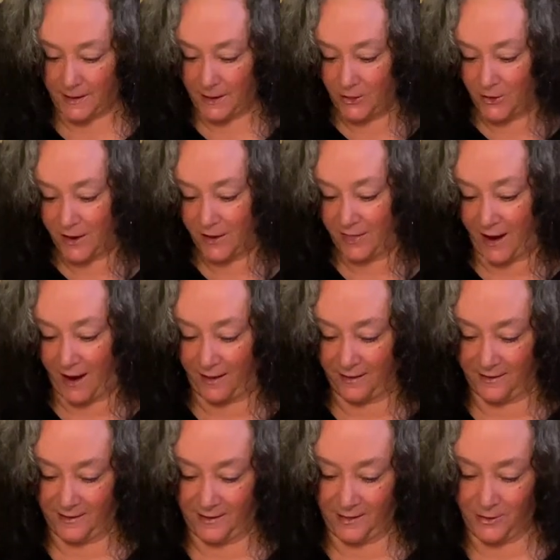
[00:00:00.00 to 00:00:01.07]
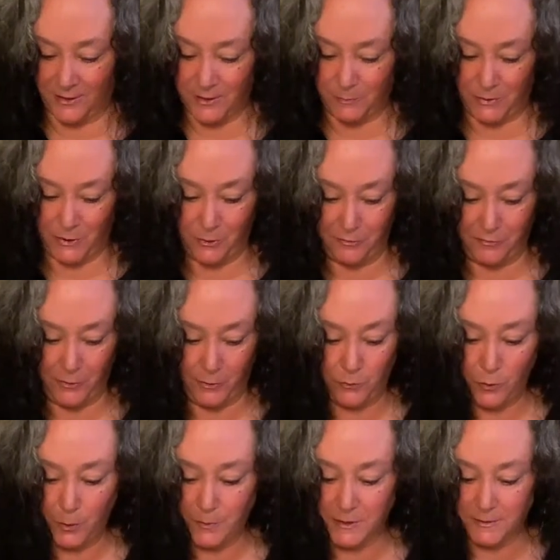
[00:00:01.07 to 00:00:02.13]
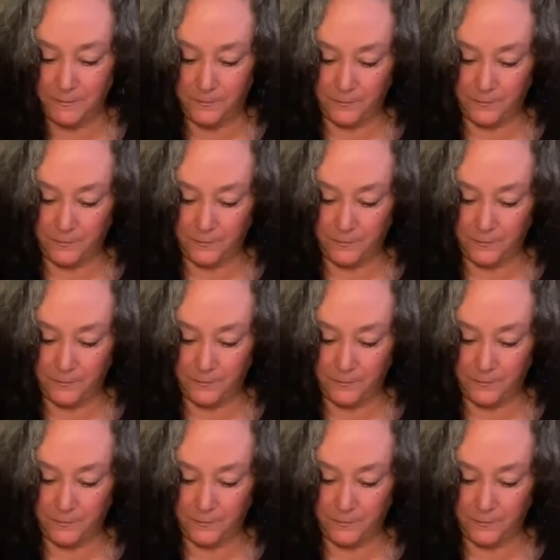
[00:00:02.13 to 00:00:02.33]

And look at that. Looks beautiful. Whoops.